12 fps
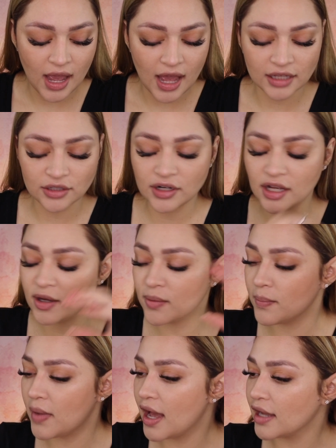I'm gonna
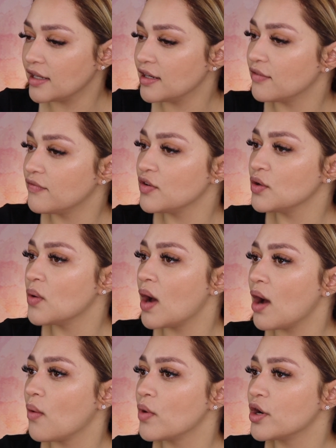come back in a few
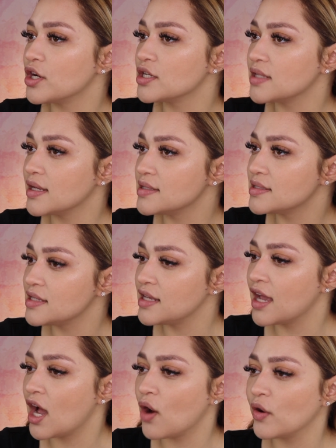hours and see
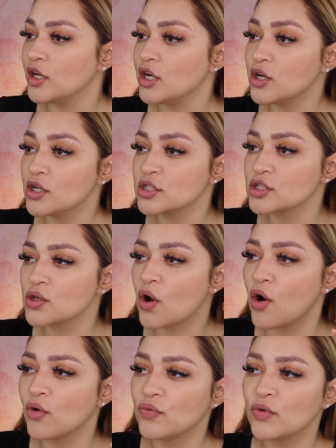how it looks.
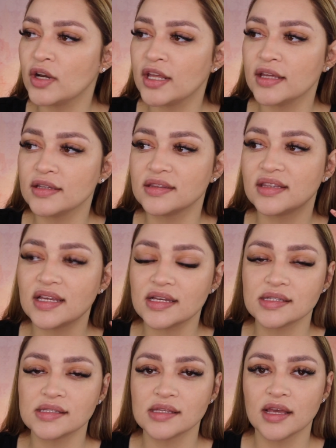Hopefully
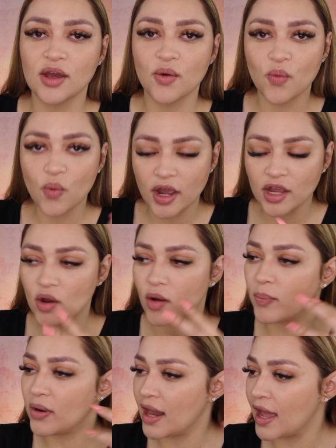this way you're
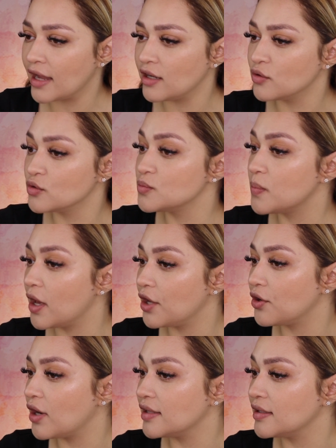applying looks
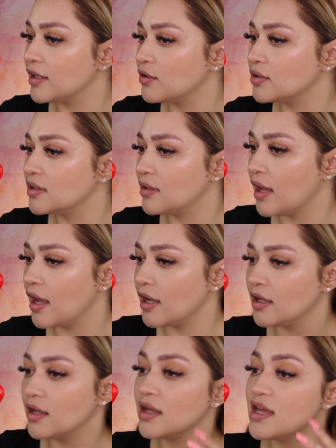better at the end of the
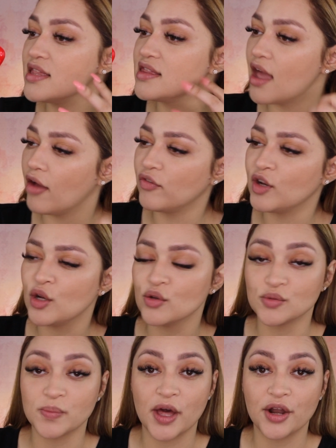day. It definitely
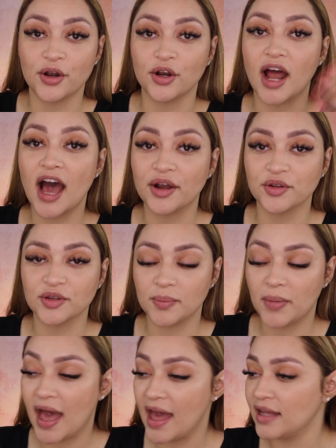looks better out of the
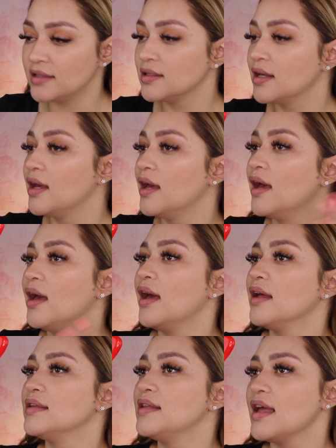bag
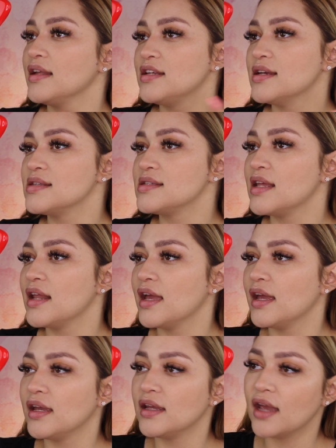than
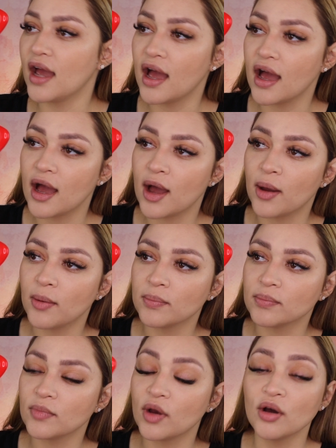yesterday.
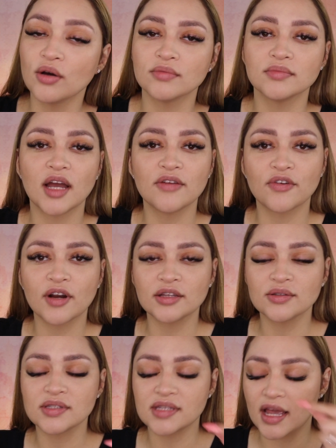Oh, I forgot
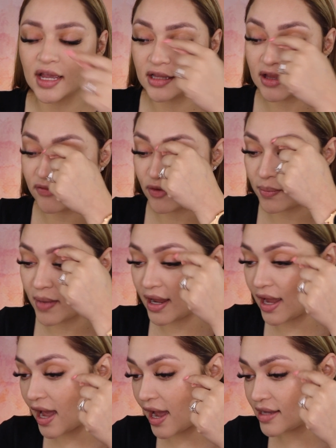to say that for my
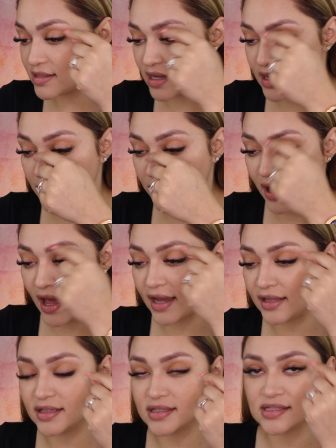eyes, I
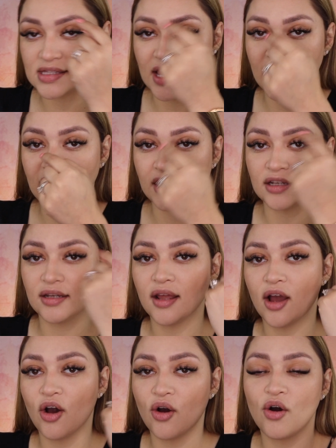applied the same
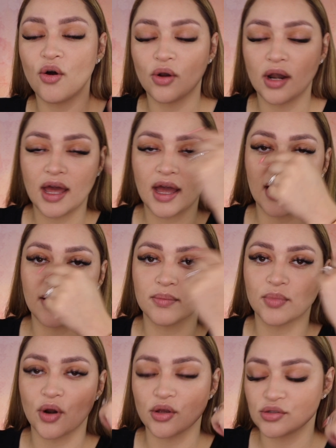Hola
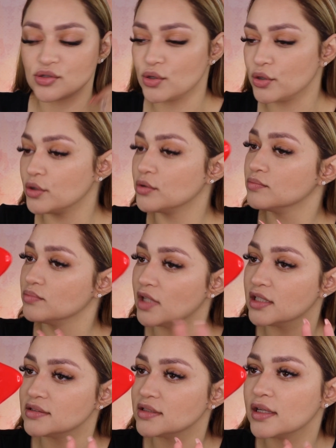bronzer.
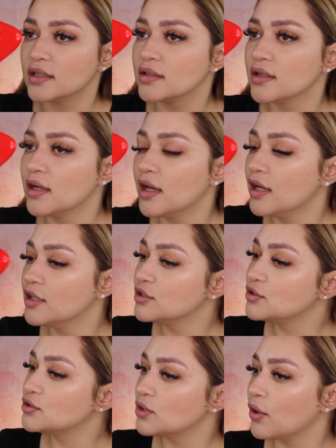That's it.
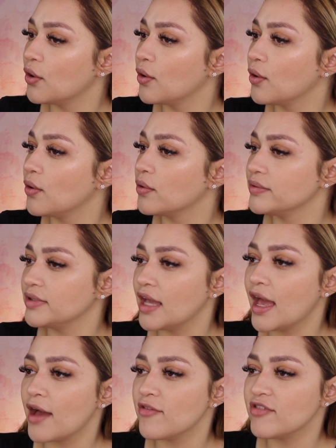So
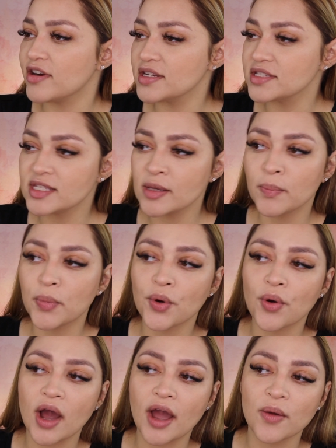yeah, very
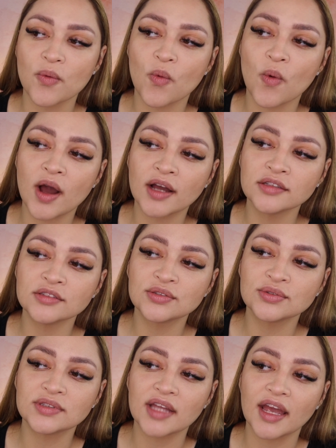simple. I want
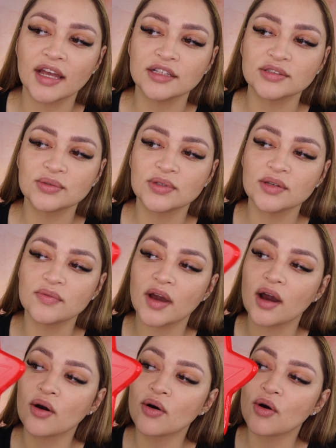today to give
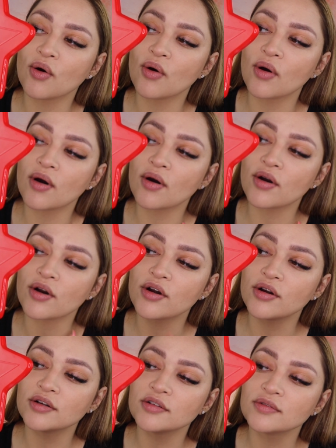a
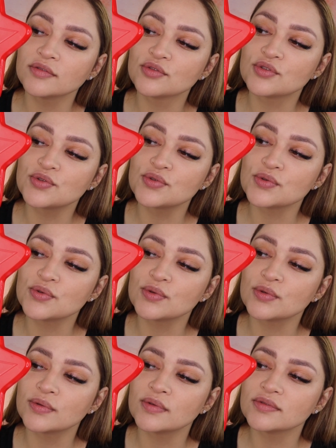hard,
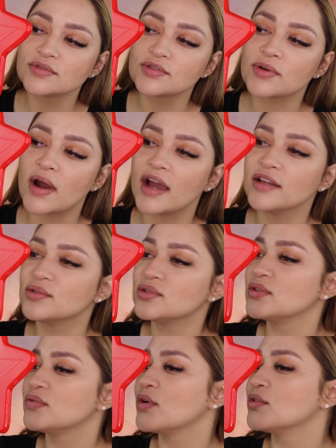true try to
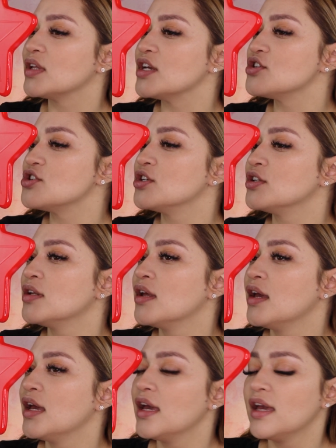this foundation.
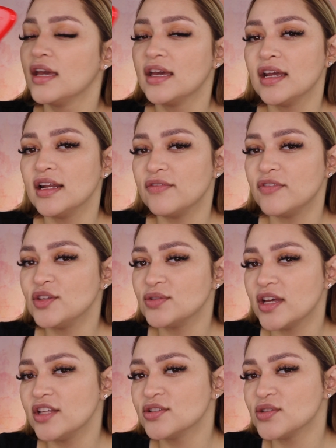And if it
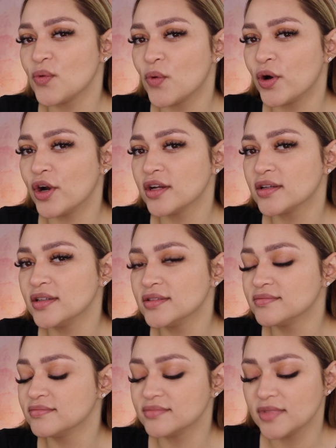today doesn't work,
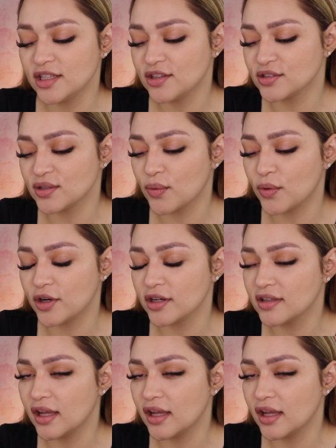it doesn't work.